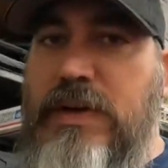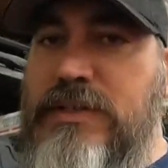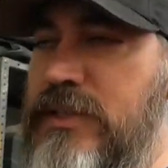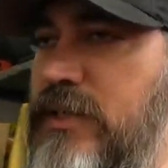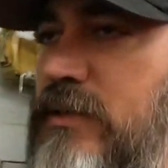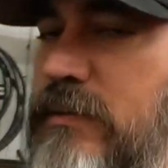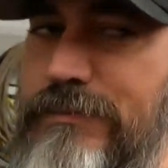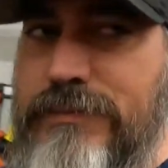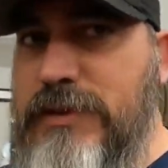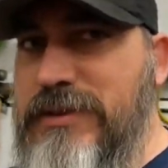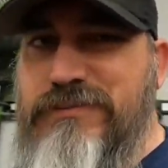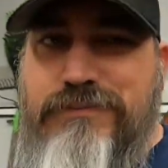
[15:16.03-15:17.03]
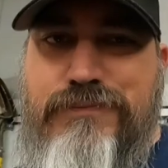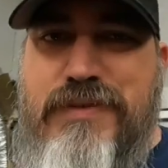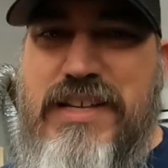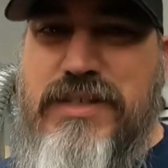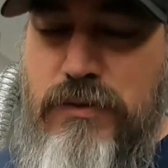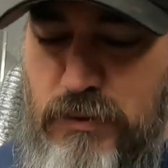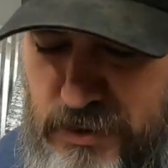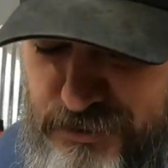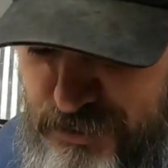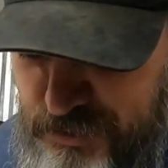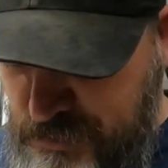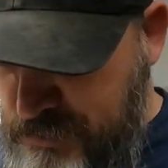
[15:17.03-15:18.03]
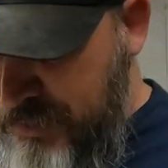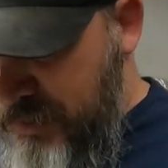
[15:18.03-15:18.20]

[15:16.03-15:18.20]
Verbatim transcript: rested or decent rested